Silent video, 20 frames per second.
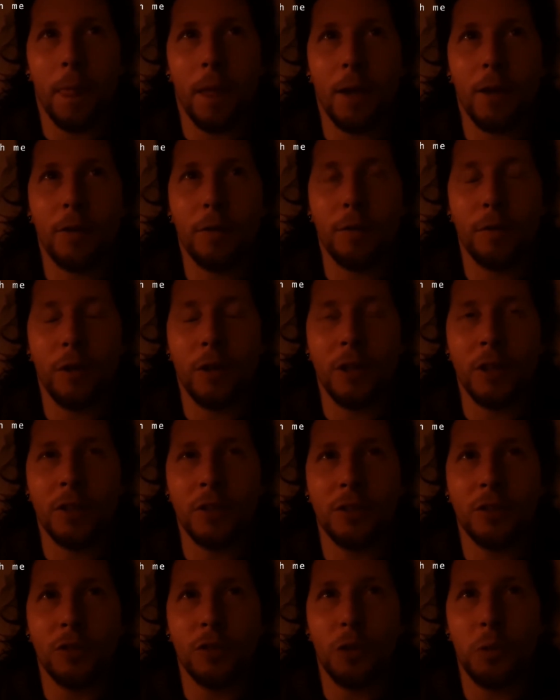of
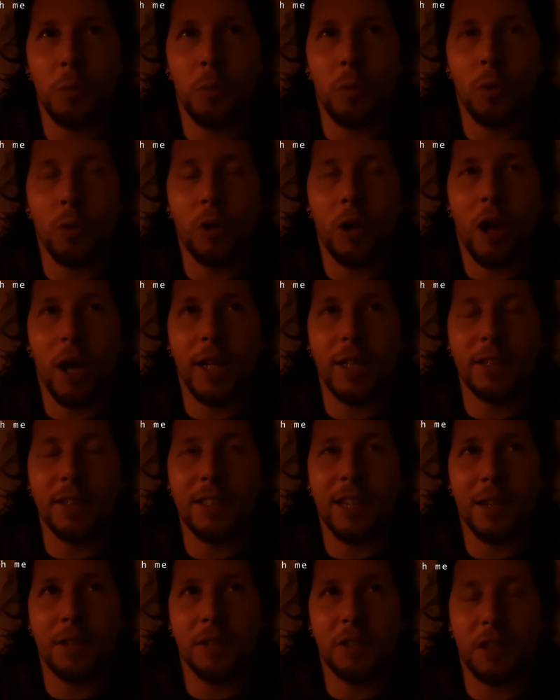doing more light and
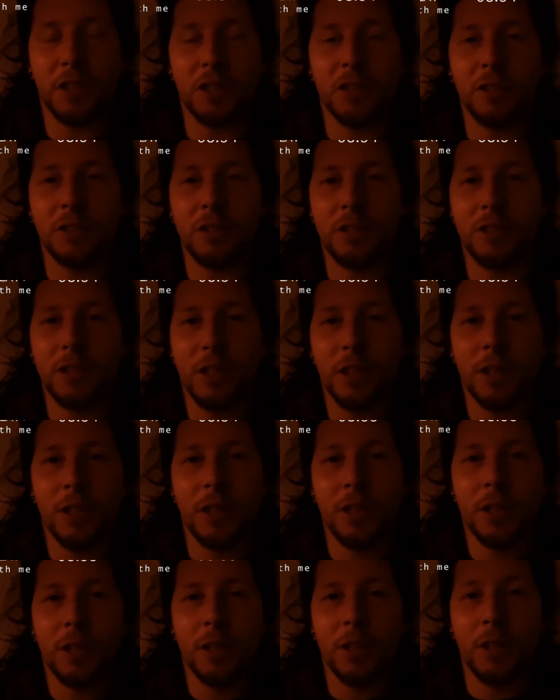sound sessions
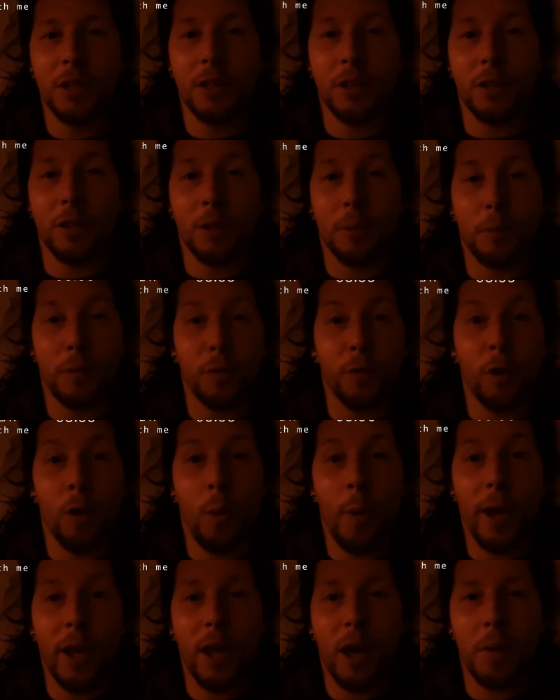before I
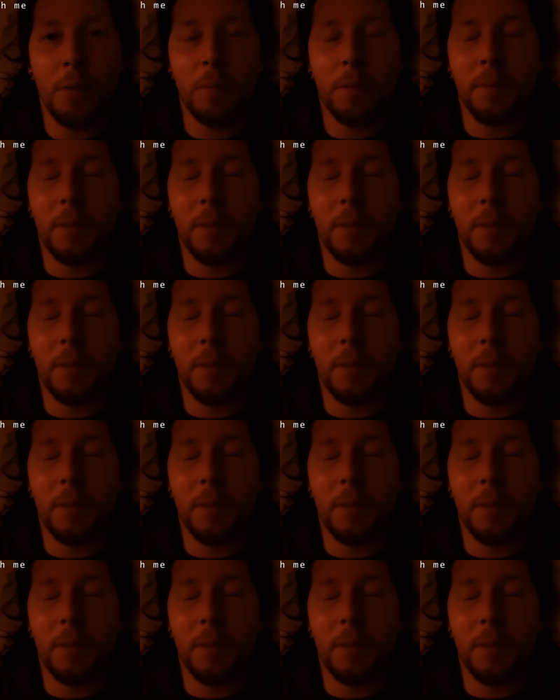wake up.